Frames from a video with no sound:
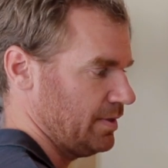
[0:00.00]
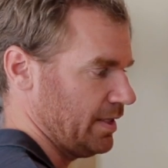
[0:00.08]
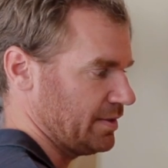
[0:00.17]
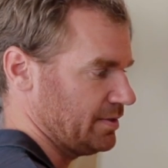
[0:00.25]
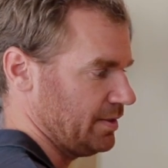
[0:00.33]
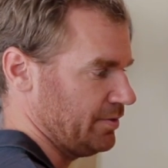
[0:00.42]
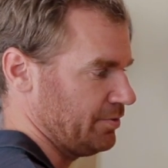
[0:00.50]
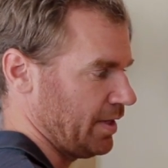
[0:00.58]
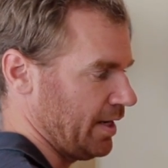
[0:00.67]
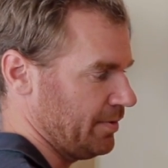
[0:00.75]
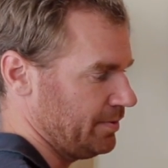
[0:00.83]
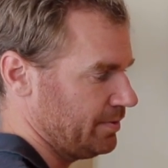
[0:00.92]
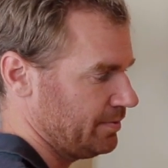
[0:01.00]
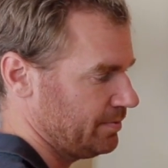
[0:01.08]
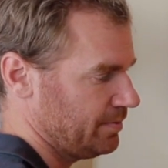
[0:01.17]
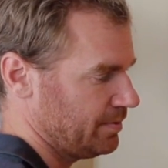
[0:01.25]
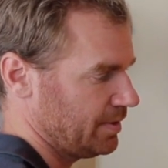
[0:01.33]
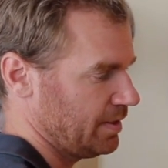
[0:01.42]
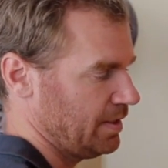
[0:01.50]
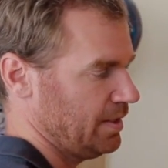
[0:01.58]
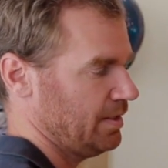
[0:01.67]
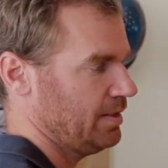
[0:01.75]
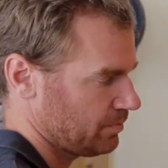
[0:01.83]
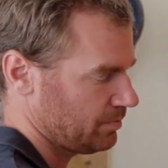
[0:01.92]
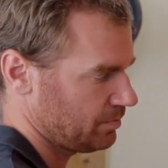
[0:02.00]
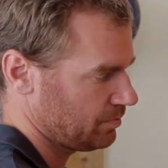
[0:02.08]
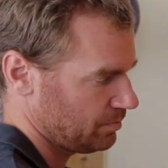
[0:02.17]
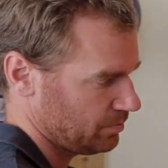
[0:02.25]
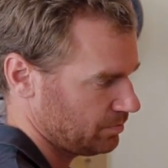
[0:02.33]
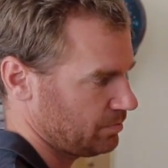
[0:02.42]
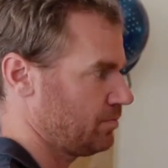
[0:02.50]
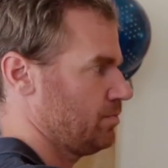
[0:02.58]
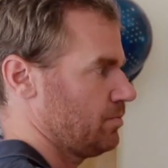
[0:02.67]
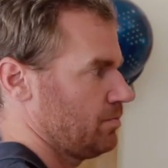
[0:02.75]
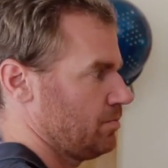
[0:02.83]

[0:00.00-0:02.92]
actually round. It's kind of like you